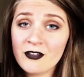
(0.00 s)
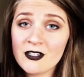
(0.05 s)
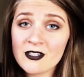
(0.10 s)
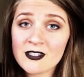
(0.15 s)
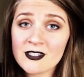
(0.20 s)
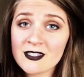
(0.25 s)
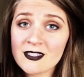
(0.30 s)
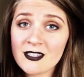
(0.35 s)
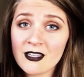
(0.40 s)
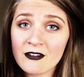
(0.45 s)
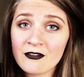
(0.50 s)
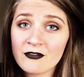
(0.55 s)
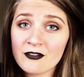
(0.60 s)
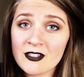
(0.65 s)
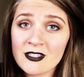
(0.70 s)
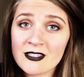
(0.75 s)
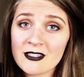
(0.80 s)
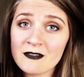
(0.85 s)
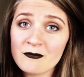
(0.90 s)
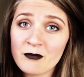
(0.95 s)
his stuff
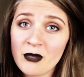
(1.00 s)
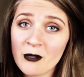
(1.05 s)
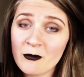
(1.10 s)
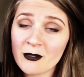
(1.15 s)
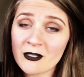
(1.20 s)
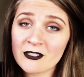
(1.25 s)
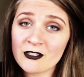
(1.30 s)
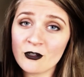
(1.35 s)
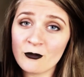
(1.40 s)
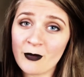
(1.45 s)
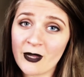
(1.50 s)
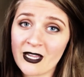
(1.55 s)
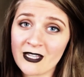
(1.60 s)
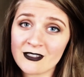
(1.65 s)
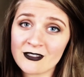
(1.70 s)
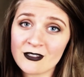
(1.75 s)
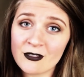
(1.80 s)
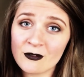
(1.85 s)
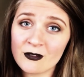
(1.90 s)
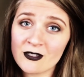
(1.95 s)
is in public
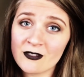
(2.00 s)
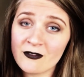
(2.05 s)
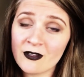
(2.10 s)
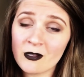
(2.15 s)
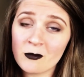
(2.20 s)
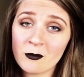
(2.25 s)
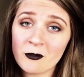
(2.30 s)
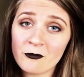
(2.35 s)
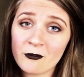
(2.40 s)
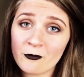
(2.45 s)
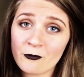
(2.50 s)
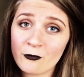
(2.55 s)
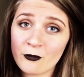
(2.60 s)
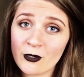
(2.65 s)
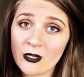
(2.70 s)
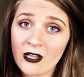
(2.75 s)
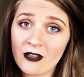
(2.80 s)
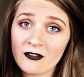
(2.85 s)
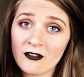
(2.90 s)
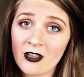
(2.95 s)
domain, so it's available for
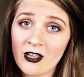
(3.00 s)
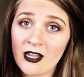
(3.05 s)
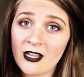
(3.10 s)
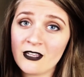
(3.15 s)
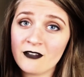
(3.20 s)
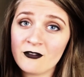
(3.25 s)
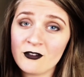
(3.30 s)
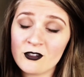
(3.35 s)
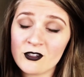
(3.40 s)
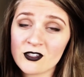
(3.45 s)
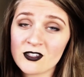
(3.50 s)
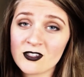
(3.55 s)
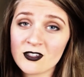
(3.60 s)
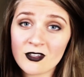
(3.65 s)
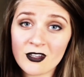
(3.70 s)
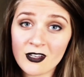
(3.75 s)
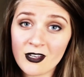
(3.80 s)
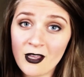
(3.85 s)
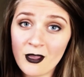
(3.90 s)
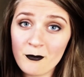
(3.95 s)
free online if you just
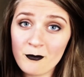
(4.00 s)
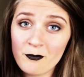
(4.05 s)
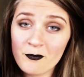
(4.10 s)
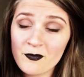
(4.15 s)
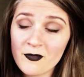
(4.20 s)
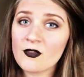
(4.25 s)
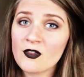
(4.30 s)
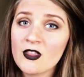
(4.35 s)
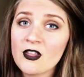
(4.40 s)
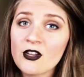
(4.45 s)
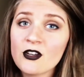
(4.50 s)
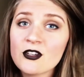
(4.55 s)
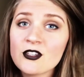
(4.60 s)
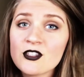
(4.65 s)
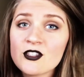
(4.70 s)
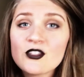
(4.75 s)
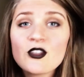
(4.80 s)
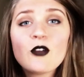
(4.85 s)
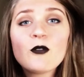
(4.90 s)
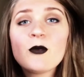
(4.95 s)
look it up. There's
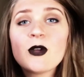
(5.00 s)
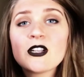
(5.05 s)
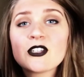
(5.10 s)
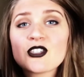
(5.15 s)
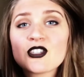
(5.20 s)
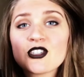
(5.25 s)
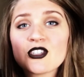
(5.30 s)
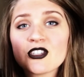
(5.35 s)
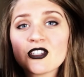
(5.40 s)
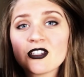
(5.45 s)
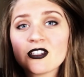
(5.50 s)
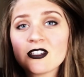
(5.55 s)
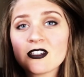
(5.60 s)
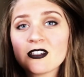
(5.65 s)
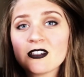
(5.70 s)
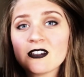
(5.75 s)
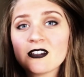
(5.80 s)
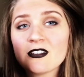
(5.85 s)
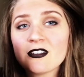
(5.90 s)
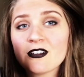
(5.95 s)
so much
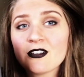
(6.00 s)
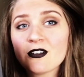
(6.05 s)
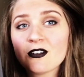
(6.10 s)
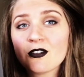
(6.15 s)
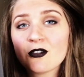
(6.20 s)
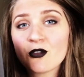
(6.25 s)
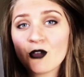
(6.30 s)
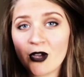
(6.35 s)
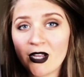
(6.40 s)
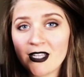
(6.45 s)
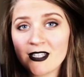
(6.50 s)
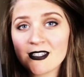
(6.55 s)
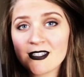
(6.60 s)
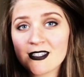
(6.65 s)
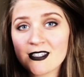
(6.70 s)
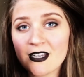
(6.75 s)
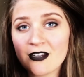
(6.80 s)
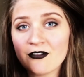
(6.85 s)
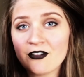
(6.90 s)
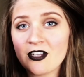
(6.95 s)
great
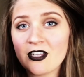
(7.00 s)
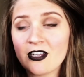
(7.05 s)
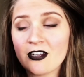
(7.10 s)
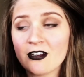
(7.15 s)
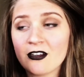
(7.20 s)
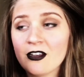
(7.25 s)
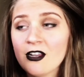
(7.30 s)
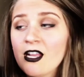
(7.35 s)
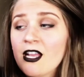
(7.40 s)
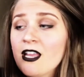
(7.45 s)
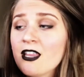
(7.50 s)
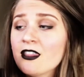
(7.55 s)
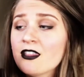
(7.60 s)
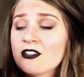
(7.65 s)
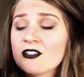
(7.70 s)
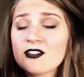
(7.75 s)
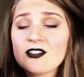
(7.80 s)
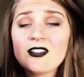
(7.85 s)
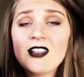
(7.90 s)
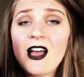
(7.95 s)
stuff in here.
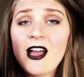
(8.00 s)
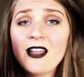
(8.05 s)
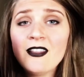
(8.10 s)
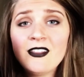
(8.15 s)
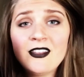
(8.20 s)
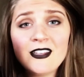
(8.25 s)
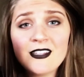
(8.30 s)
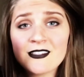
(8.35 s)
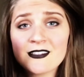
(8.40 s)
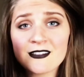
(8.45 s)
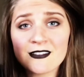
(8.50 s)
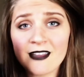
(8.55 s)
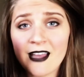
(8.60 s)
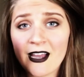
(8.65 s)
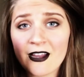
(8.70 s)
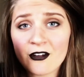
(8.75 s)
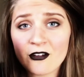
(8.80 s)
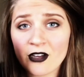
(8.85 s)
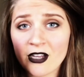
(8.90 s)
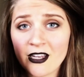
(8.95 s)
There's a lot that isn't
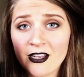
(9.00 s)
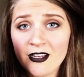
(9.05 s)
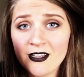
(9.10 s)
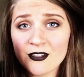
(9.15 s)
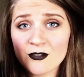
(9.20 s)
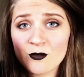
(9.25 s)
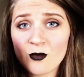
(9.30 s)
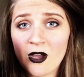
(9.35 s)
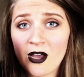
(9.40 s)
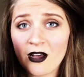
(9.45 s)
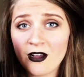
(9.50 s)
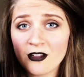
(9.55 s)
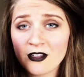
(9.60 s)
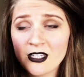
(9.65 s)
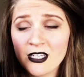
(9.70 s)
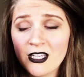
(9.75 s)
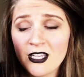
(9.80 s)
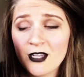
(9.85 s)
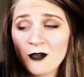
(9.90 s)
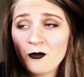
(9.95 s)
that great as well,
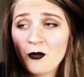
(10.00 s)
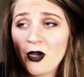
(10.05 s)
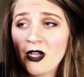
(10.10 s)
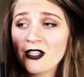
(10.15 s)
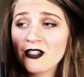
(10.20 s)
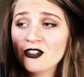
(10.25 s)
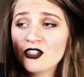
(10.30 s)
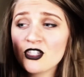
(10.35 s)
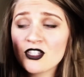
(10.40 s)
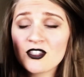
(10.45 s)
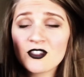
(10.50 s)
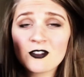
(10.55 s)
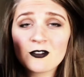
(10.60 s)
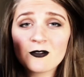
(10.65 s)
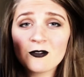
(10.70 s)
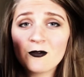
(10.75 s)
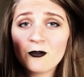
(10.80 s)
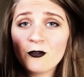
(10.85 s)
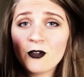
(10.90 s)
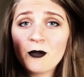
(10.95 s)
but just
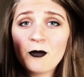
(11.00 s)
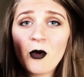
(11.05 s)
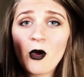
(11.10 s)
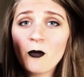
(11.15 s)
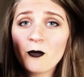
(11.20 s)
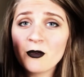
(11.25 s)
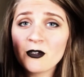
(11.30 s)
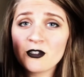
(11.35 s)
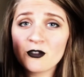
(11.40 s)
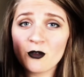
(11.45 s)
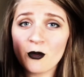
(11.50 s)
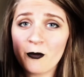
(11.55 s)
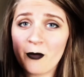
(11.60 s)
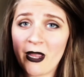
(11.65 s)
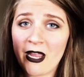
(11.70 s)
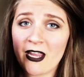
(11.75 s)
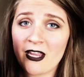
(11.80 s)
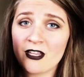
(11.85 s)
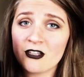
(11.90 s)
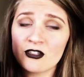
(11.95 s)
flip open to a
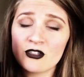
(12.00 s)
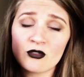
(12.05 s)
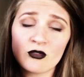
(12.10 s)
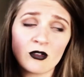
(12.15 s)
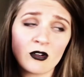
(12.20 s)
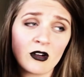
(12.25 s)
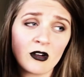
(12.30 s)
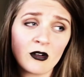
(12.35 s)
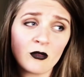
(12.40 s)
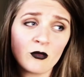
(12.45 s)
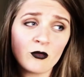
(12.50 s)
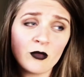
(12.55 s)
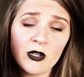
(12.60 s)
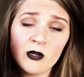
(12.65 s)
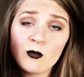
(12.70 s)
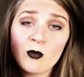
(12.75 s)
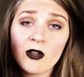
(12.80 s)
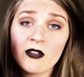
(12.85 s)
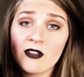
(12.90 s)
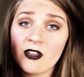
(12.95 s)
page or
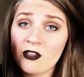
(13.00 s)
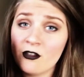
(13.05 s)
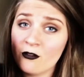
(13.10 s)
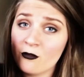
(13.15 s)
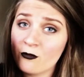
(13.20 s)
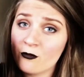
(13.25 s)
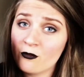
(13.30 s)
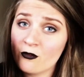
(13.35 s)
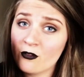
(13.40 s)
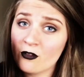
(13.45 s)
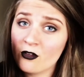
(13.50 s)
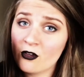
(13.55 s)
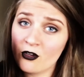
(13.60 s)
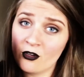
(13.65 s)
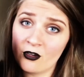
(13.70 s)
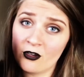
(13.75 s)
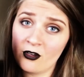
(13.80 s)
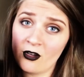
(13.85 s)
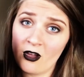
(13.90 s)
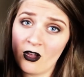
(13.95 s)
read one that you've
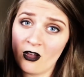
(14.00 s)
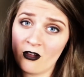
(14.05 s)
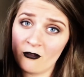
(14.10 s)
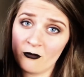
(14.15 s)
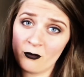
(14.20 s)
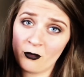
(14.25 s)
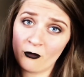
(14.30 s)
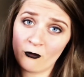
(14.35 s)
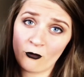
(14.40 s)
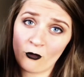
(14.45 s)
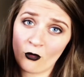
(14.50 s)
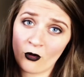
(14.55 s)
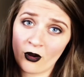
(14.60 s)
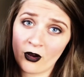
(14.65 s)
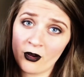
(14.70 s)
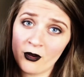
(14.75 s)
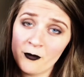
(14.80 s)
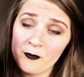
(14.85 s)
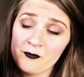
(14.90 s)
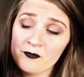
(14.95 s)
heard of
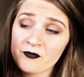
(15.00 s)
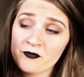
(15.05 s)
before,